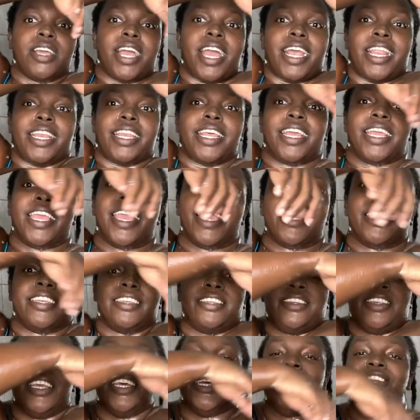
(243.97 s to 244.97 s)
And I get
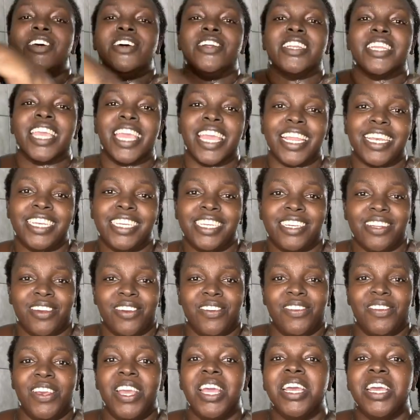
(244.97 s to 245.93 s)
the gel and